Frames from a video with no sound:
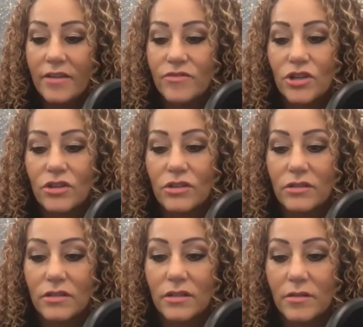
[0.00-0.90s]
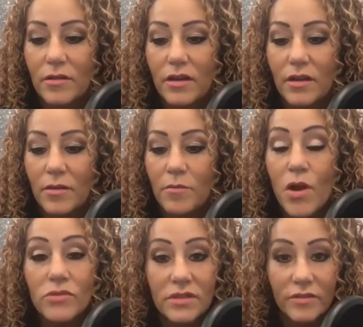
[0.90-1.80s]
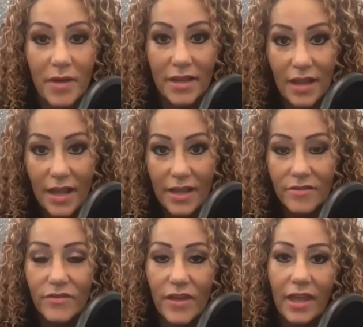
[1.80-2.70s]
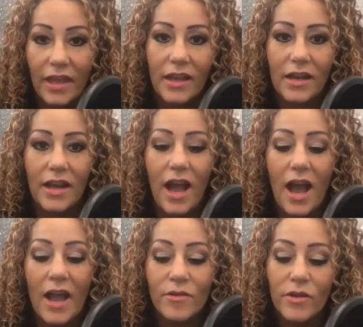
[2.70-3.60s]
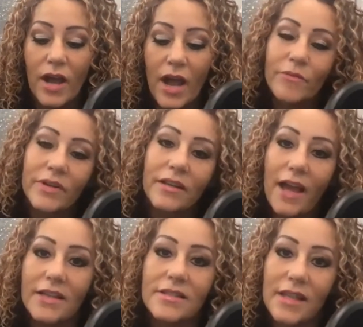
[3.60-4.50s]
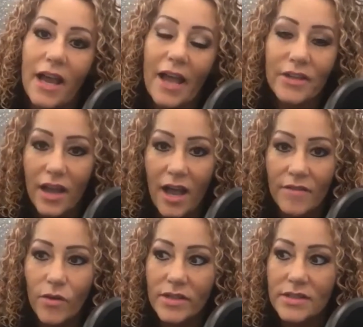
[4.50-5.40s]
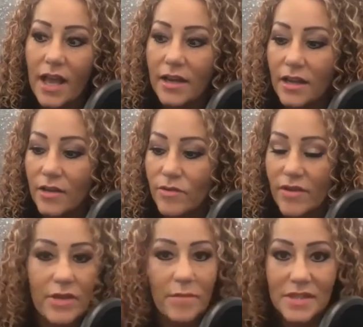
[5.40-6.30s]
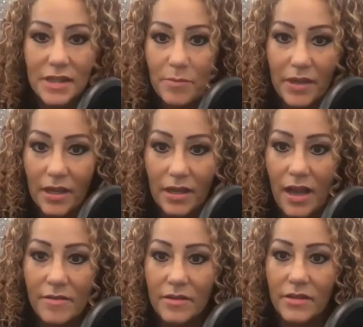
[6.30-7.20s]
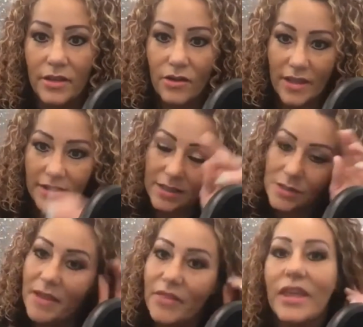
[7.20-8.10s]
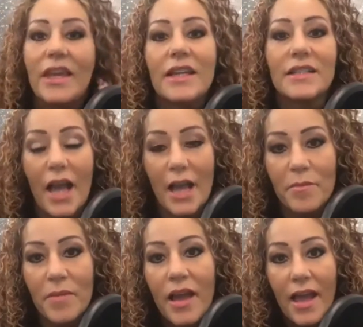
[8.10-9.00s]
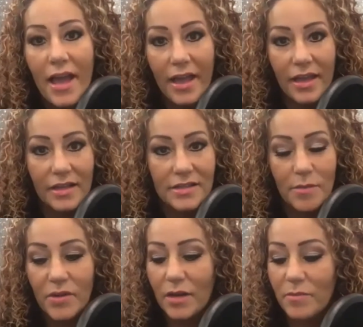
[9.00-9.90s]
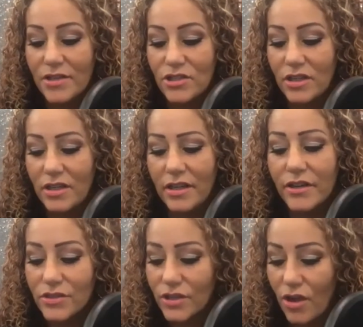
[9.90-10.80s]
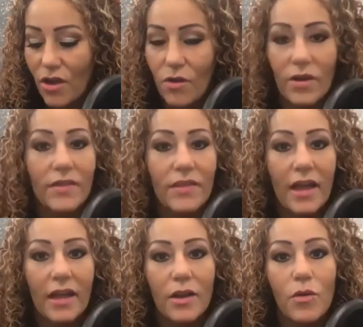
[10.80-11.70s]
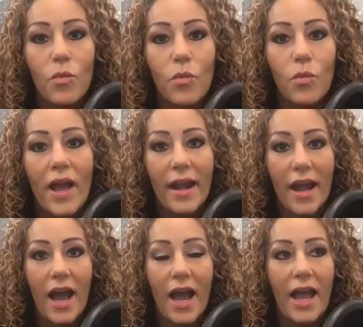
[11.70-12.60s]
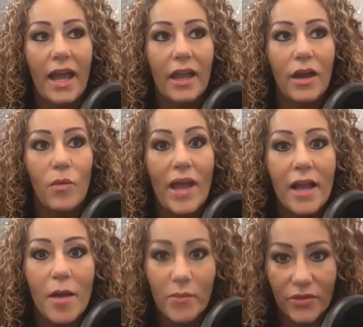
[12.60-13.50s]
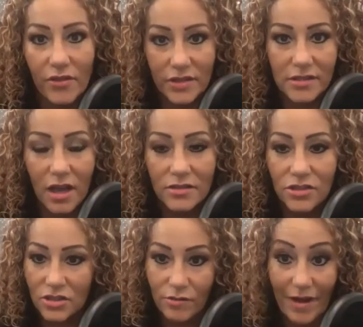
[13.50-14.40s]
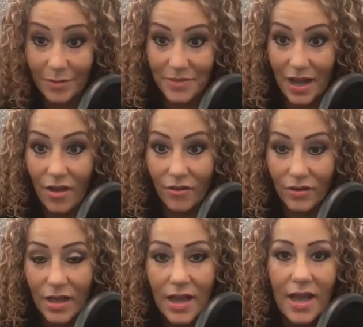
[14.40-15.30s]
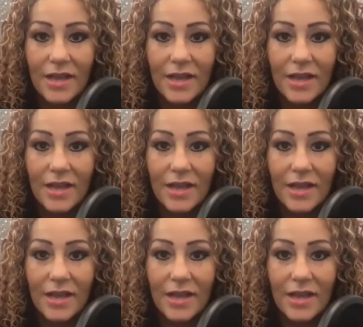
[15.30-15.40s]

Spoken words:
journaled most of my life. And I realized that I've always had a rough time sleeping. Like that's my thinking time. And someone had mentioned years ago that when I wake up with all these thoughts, just to write them down. And